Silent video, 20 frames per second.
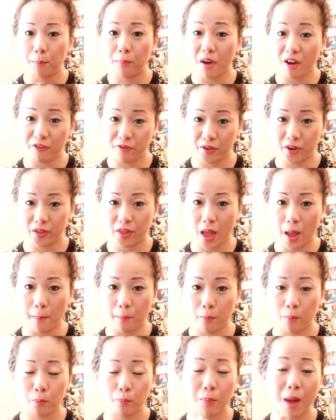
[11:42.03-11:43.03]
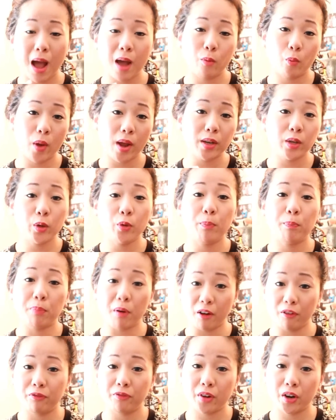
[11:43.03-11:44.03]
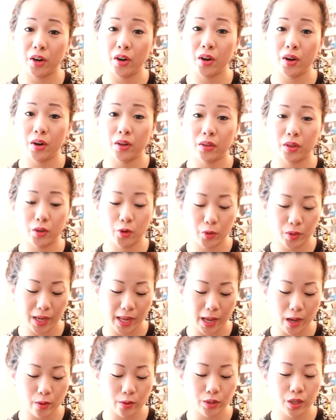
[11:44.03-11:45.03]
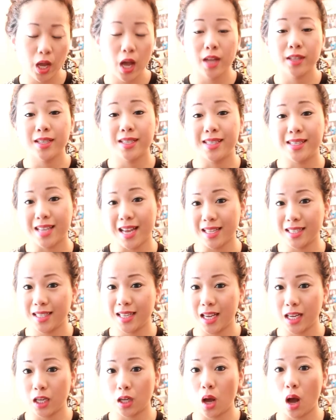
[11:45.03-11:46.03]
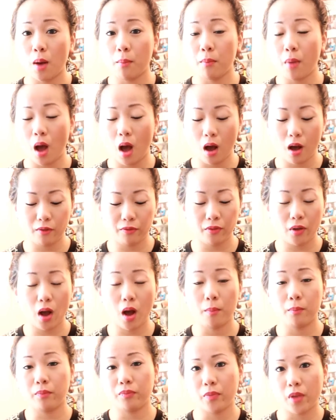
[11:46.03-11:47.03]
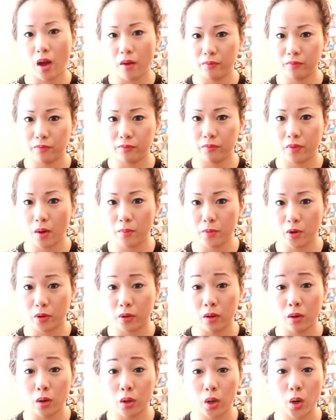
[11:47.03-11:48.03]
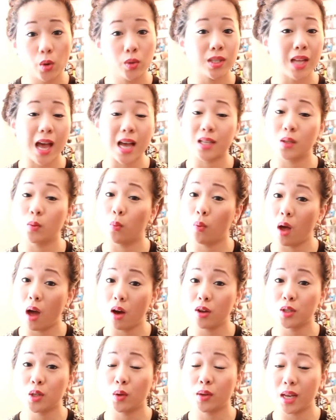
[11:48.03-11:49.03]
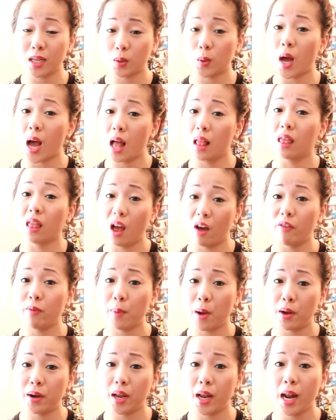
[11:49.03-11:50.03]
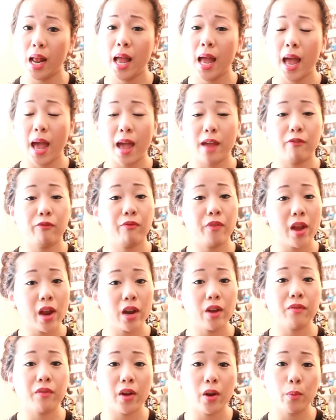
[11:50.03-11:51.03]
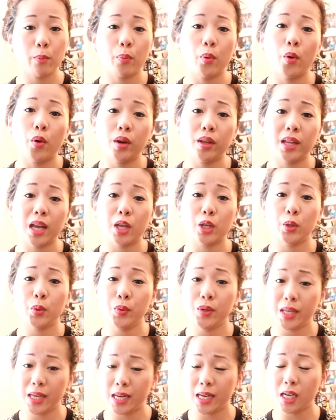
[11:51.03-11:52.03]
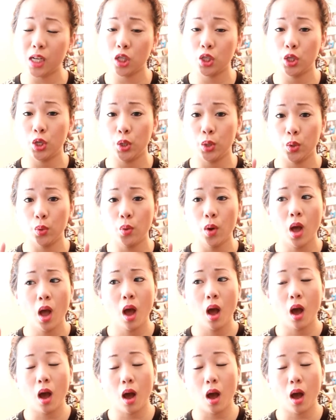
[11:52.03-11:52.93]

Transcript: buffer them. By when you buffer your nails, the dead skin come off from your cuticles as well. So that's what I love about it. And very, very important that you need to